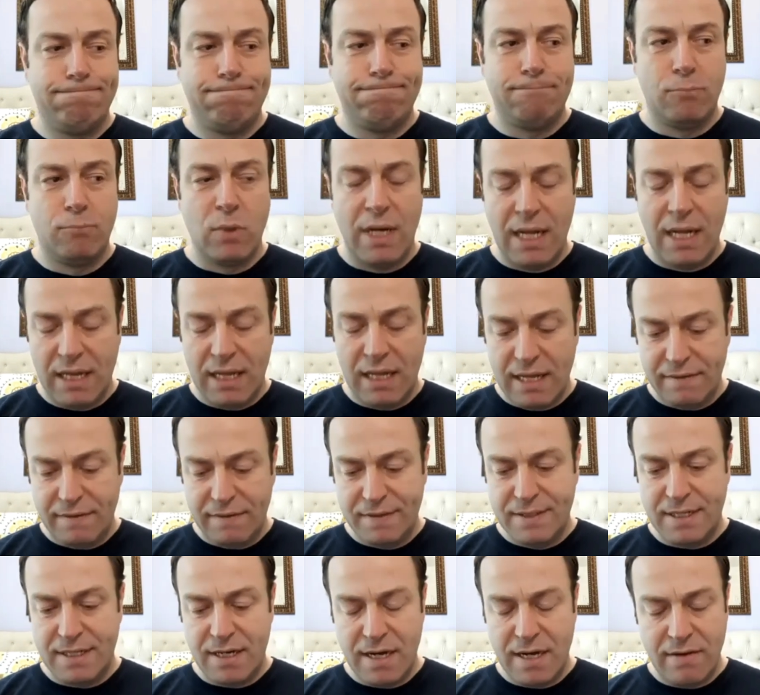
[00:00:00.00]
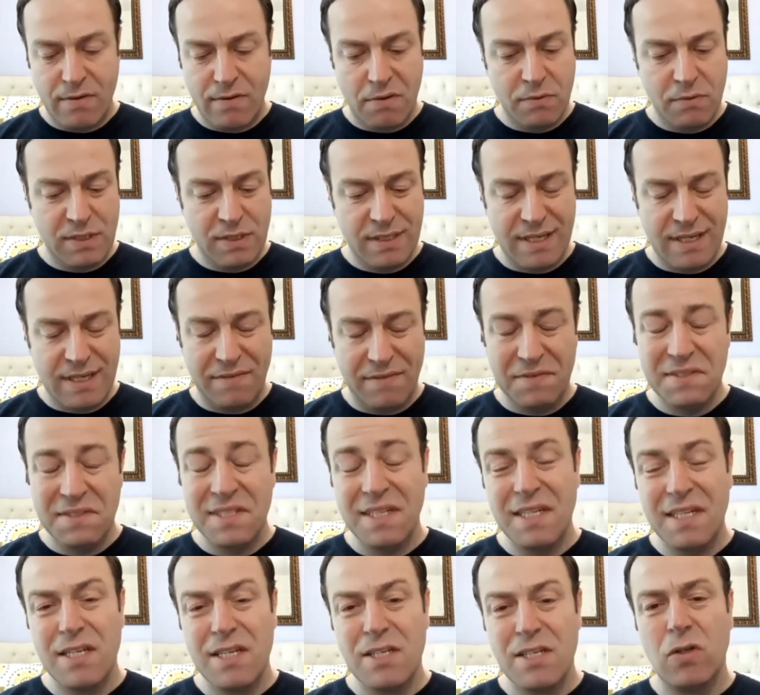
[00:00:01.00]
When I left Sarajevo, I was
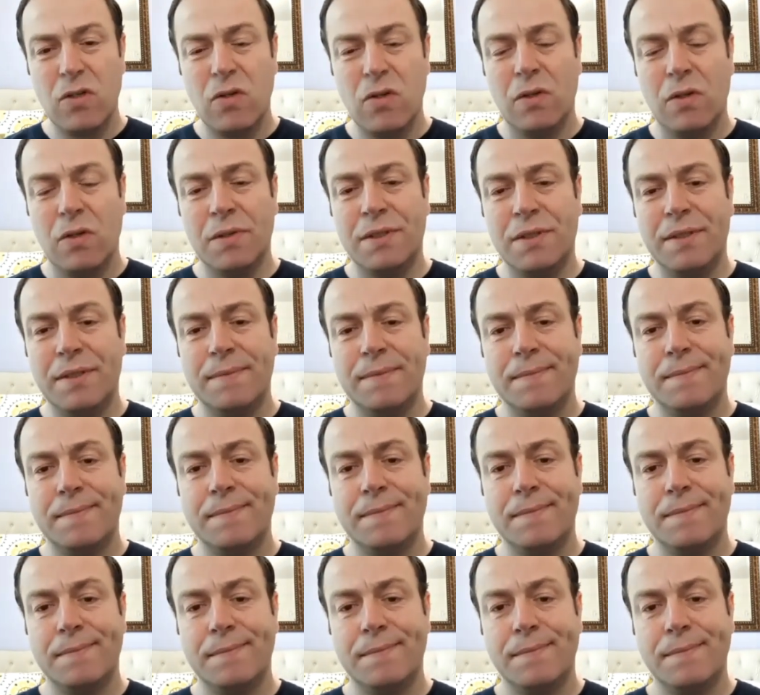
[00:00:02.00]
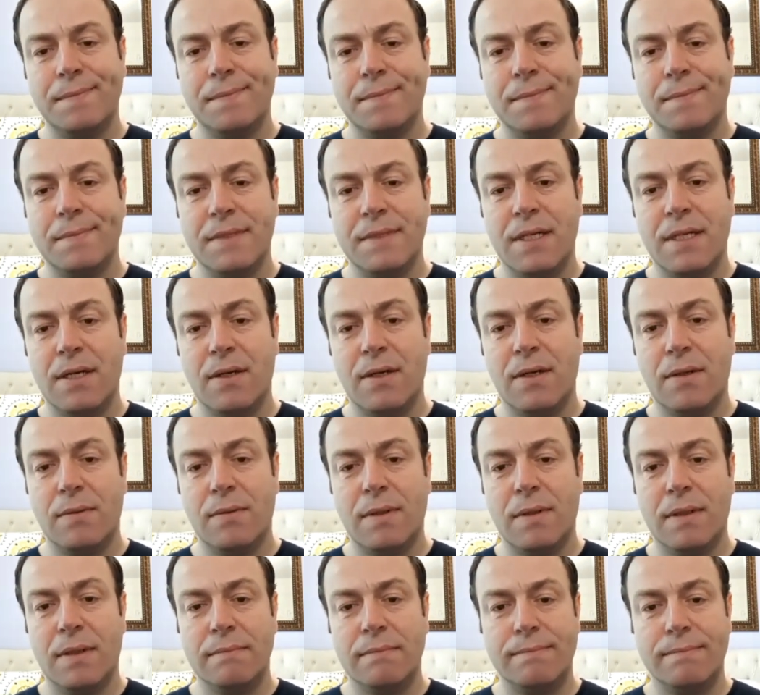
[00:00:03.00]
17 years old. You know,
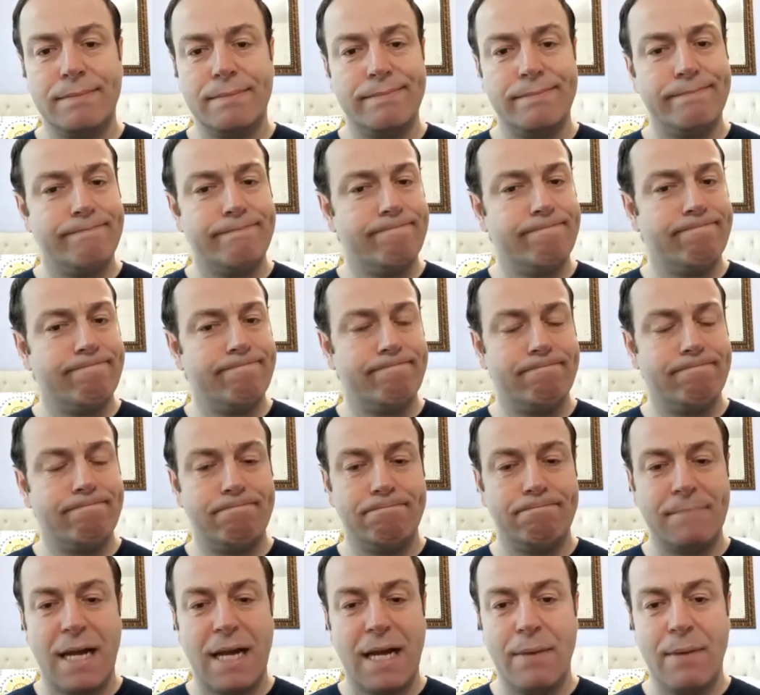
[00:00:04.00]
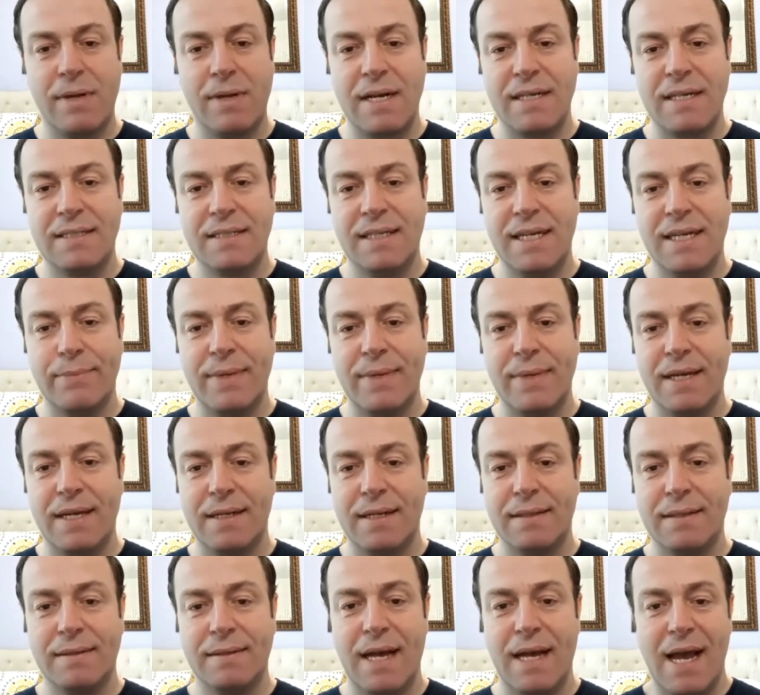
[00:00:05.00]
how am I going to say,
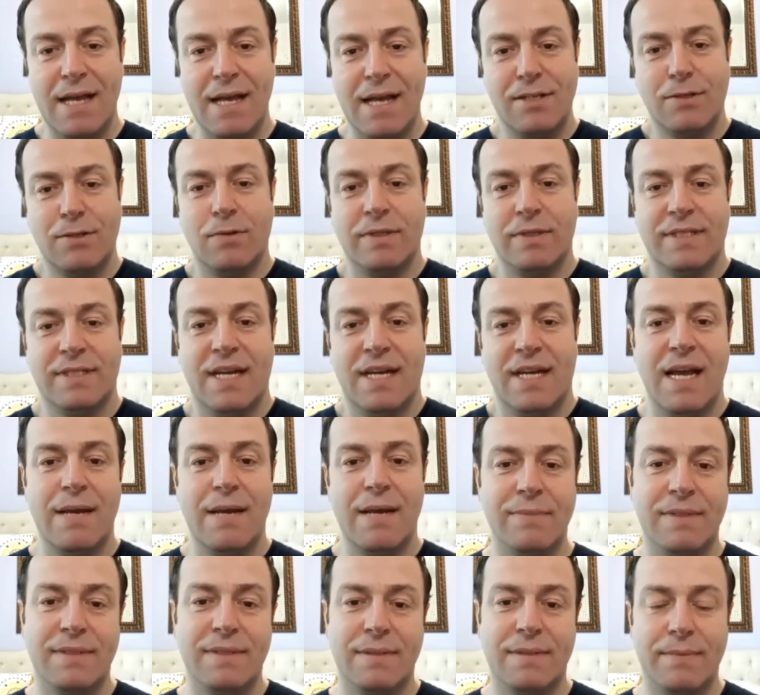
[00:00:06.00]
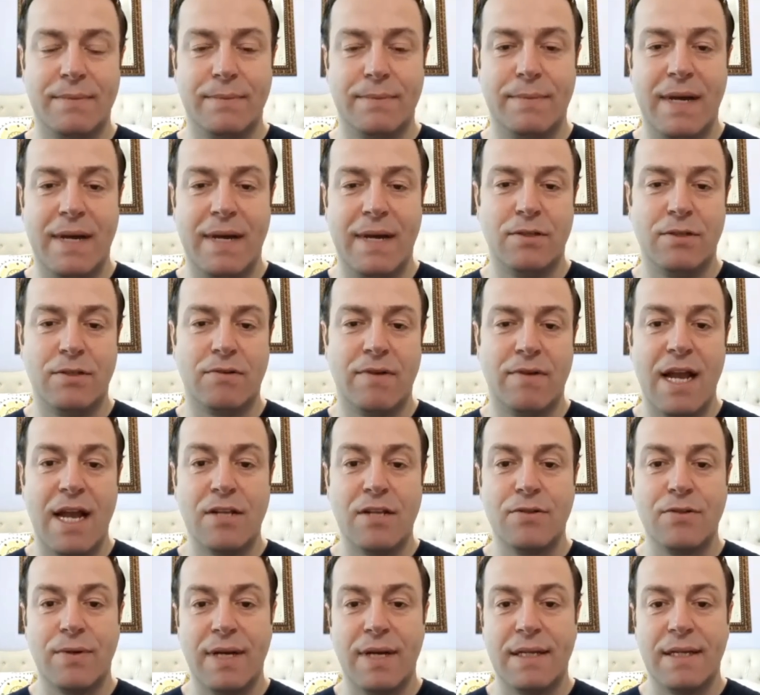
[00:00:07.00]
man? High school times, about to
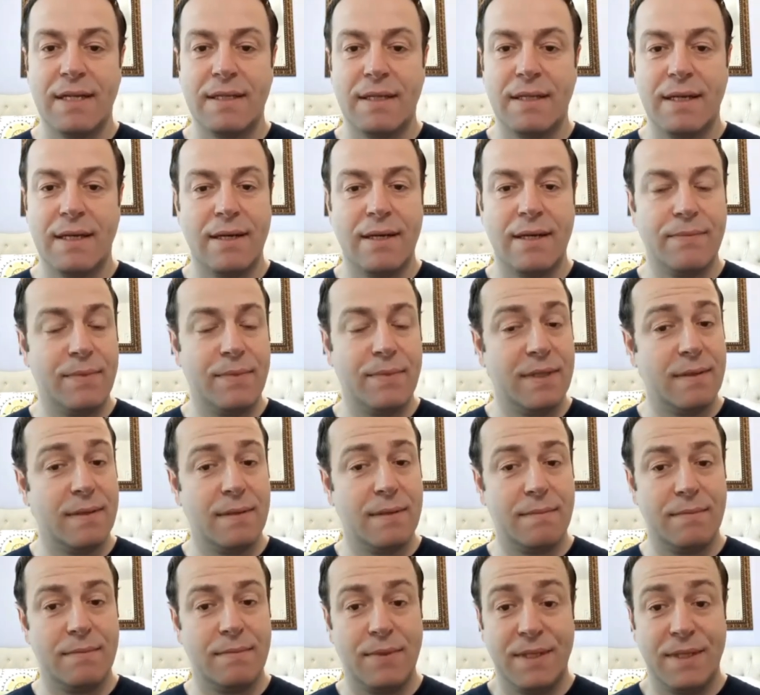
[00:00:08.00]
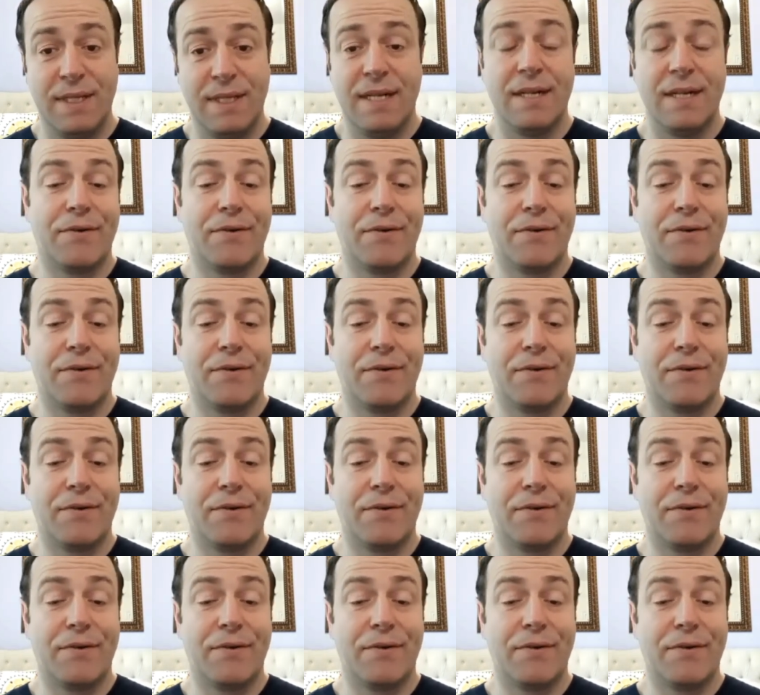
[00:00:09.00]
graduate, but didn't